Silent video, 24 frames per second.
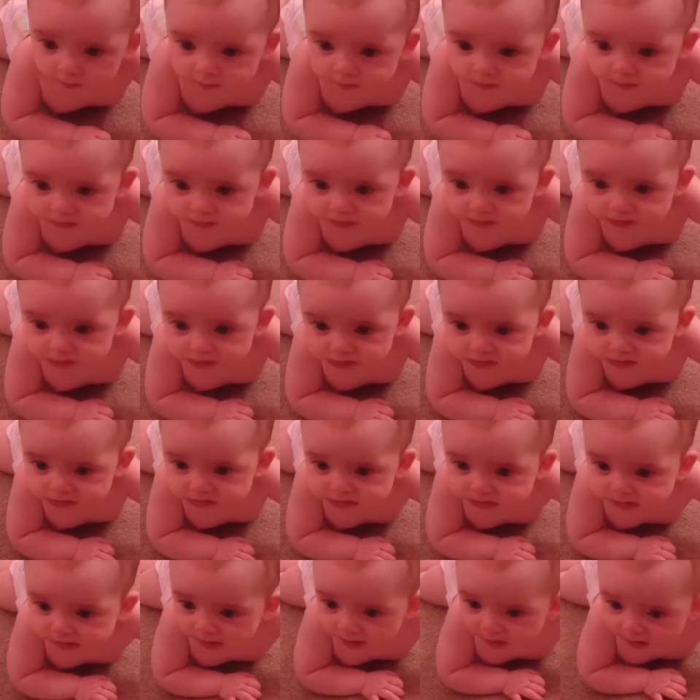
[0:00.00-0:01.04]

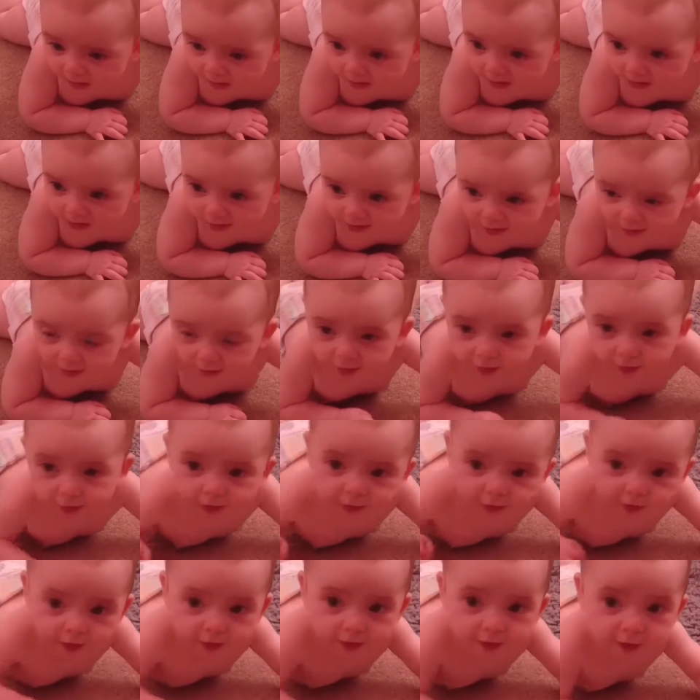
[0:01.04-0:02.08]

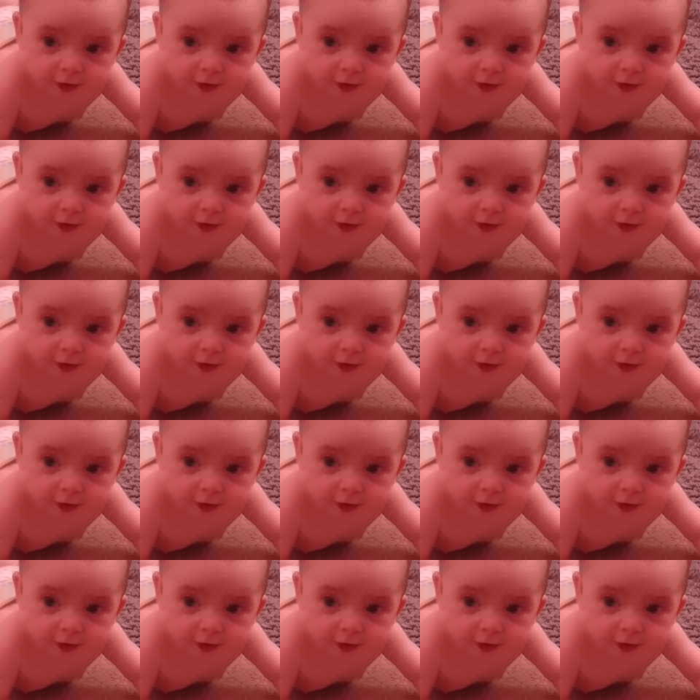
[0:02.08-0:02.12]
Nothing is said.